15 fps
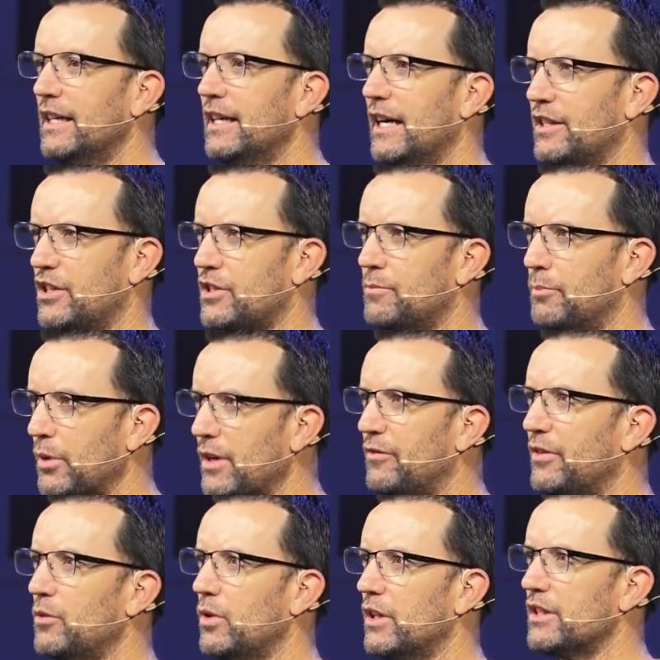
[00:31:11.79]
I just
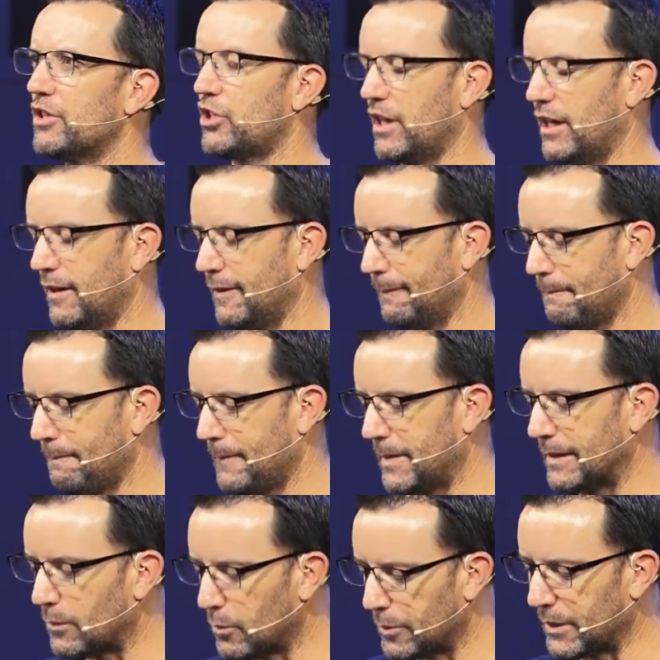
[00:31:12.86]
briefly want to share, and
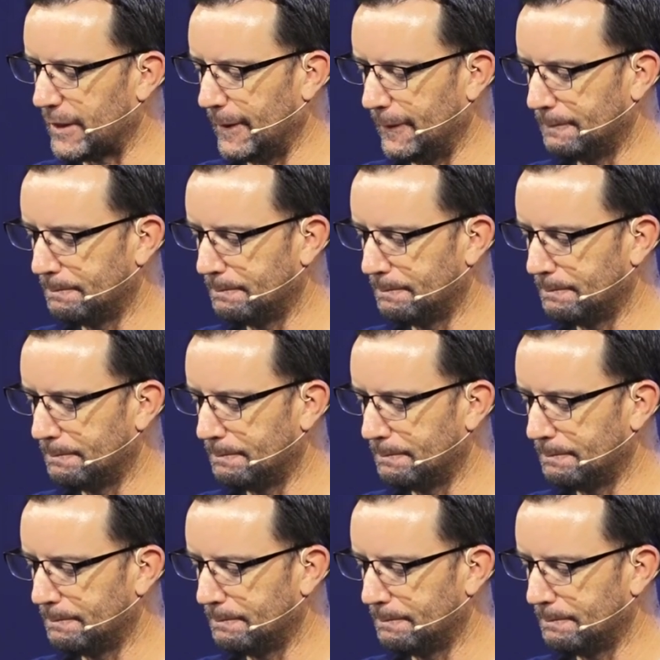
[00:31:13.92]
then we'll be done.